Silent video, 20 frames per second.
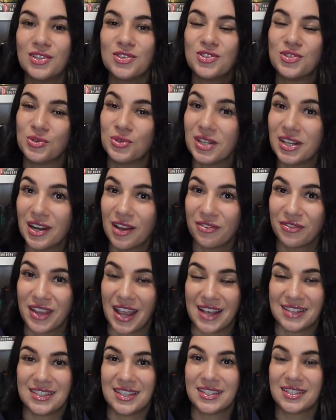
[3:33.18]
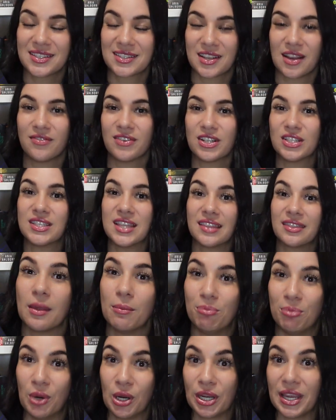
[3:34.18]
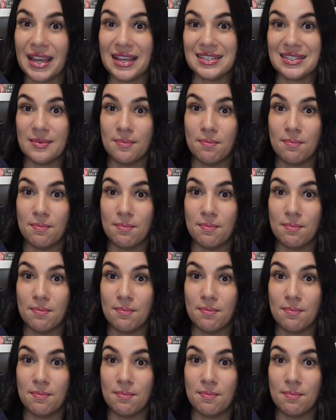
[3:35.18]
Soon enough, Cassie discovers that the book is